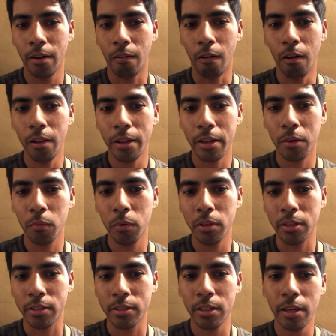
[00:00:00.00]
all I can
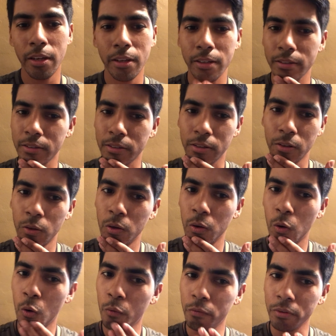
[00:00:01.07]
really say is
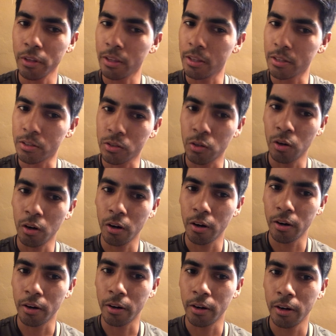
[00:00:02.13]
hopefully this
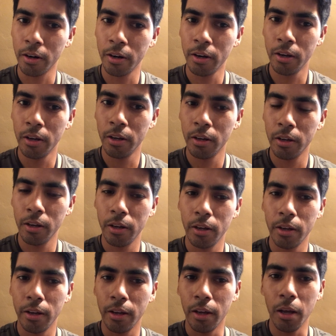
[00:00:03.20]
car
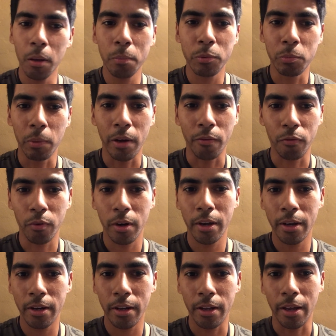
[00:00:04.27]
helps my
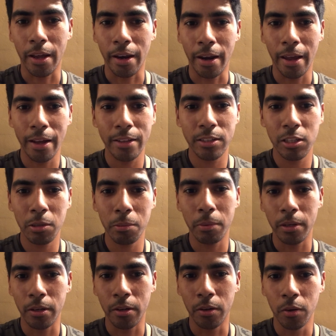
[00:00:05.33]
friend and aids him
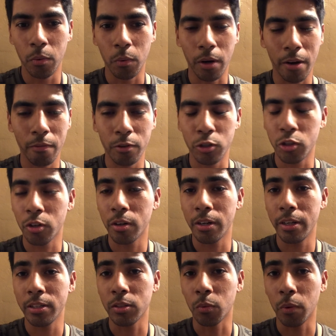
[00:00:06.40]
in whatever
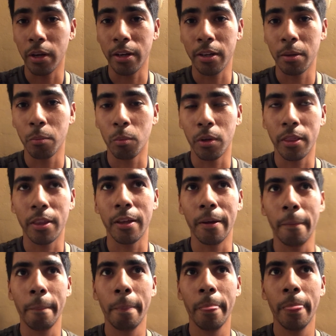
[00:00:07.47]
journeys await him with it.
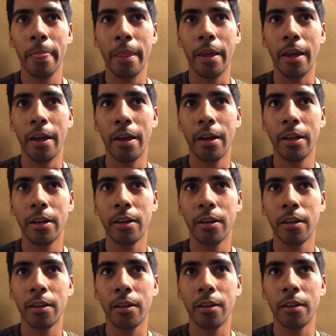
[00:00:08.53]
And
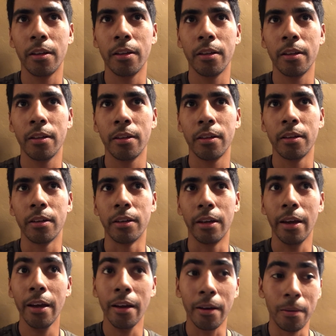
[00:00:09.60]

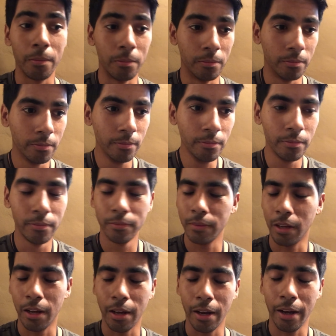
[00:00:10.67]
yeah,
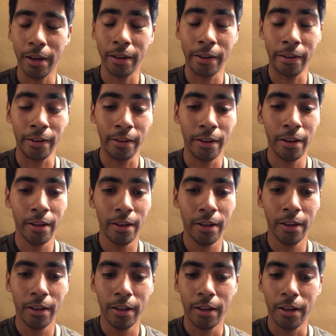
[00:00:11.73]
I,
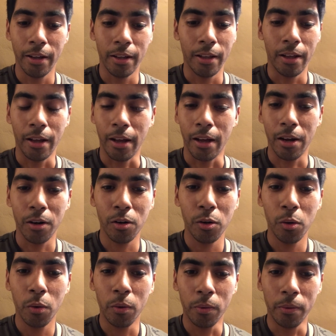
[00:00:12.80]
I don't
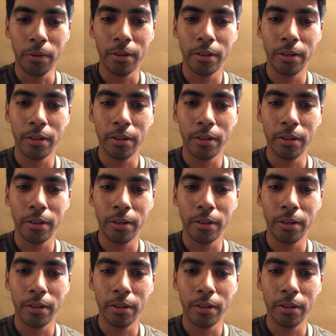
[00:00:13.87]
know